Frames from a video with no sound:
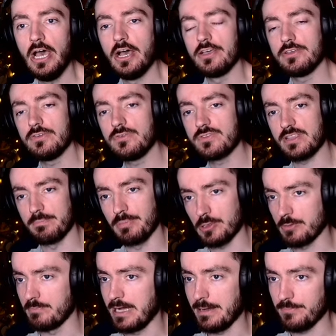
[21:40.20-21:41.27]
Use the
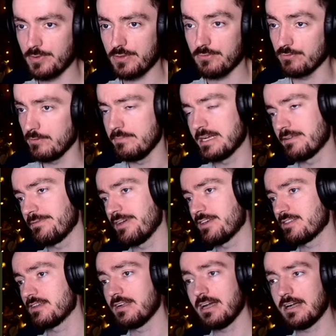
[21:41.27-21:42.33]
book maps, crew
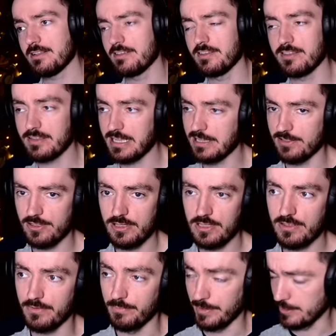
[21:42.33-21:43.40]
manifests, and artist
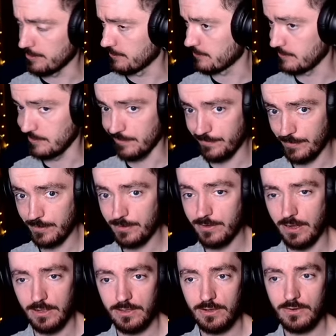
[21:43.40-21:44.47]
sketches on pages 2 to 4,
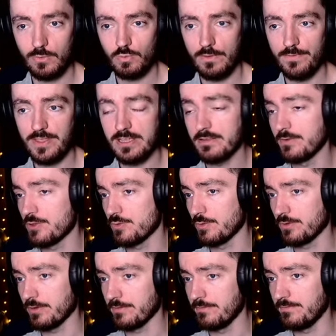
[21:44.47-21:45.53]
along with the individual
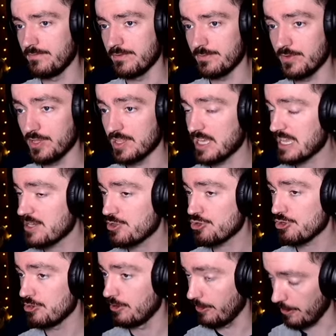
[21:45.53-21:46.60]

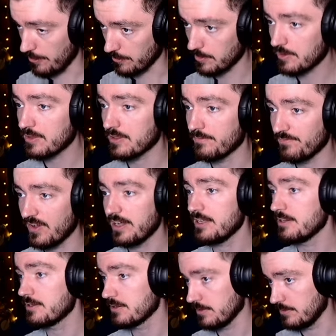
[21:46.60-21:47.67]
conversation logs to
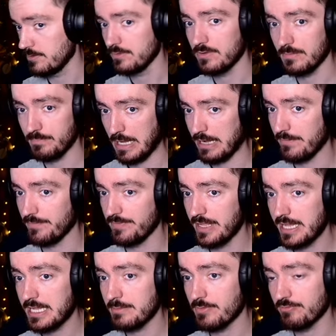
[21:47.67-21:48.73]
find clues about
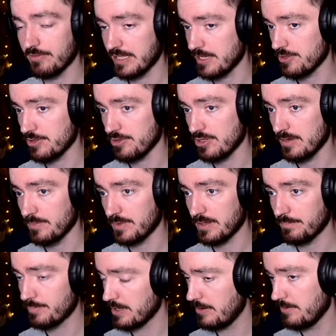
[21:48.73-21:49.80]
names, relationships,
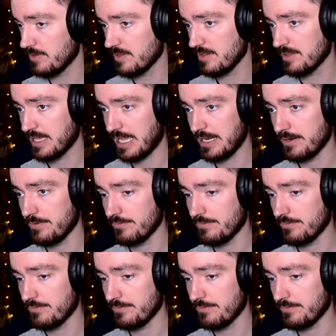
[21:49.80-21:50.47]
appearances, and